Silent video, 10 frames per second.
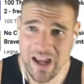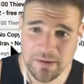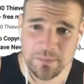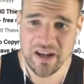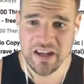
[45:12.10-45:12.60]
and
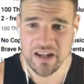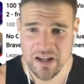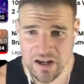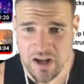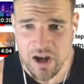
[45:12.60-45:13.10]
me,
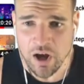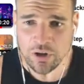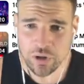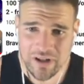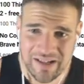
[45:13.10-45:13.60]

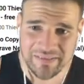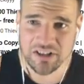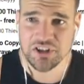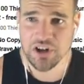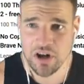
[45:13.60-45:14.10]
look at the
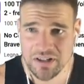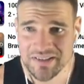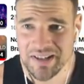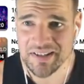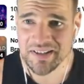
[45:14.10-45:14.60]
chart
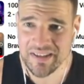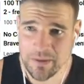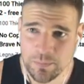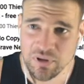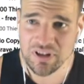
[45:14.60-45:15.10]
to see the
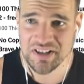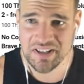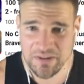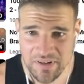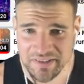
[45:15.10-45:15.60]
bullish
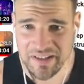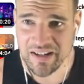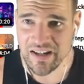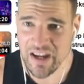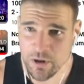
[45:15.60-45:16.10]

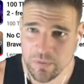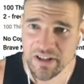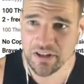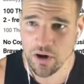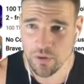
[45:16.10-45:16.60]
CBD. Here we
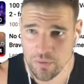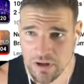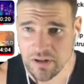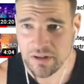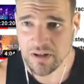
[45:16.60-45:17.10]
go,
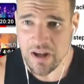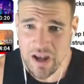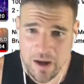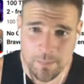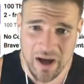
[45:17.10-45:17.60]

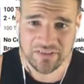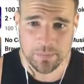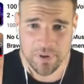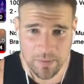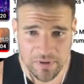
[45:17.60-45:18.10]
about to
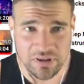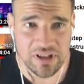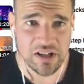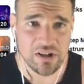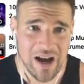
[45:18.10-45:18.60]
pump a
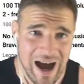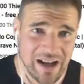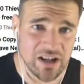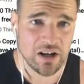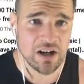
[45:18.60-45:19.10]
little
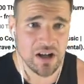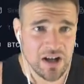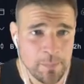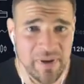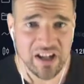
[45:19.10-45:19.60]
higher.
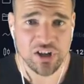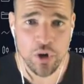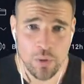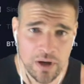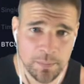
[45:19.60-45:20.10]

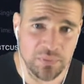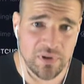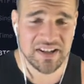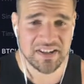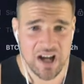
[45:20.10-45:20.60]
Bitcoin
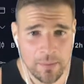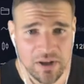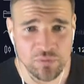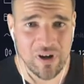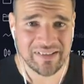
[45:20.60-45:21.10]
price
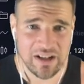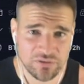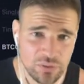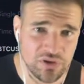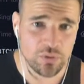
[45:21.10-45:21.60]
coming right down
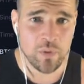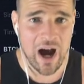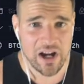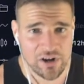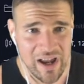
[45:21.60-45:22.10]
to the
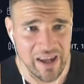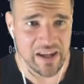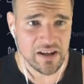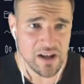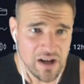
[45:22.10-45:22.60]
wire. Hey,
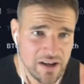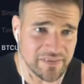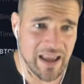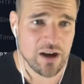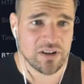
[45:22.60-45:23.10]

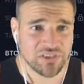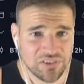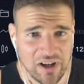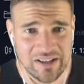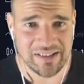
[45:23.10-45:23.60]
now
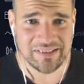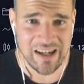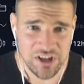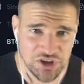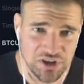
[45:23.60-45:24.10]

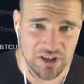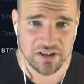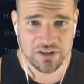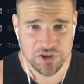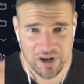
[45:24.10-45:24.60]
consolidation
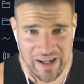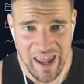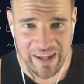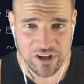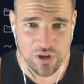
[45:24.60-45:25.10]

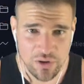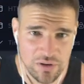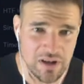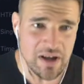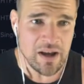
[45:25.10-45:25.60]
triangle,
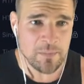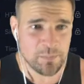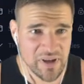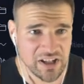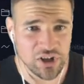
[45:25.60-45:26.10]

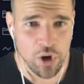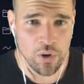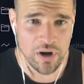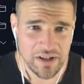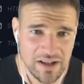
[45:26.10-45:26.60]

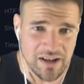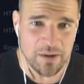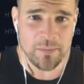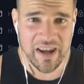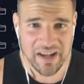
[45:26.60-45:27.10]
Bitcoin
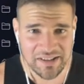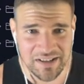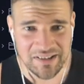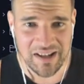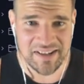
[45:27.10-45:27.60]
making a
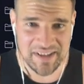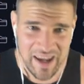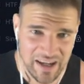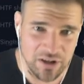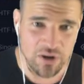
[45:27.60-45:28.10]
nice
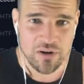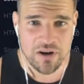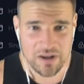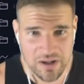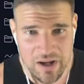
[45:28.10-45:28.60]
angle,
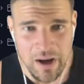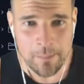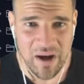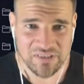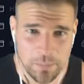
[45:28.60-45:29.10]

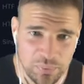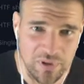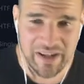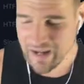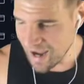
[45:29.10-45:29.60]
about to
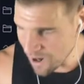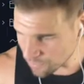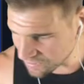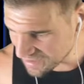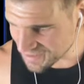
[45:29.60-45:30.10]
break out,
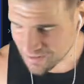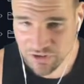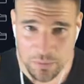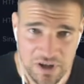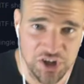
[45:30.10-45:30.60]
listen
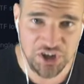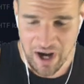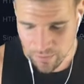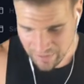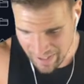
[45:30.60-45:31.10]
to me
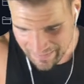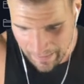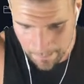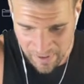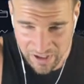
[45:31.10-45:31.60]
shout, got the
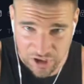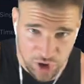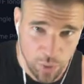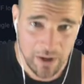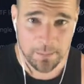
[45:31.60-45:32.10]

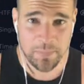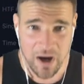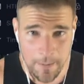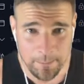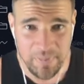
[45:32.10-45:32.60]
Bitcoin
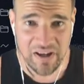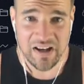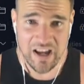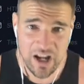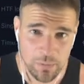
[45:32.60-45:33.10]
pumping,
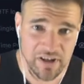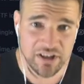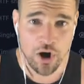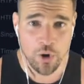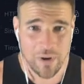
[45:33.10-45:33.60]
here we
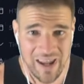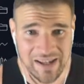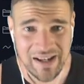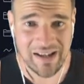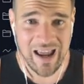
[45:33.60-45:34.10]
go,
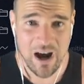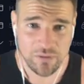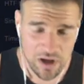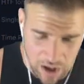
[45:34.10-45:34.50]
in and out,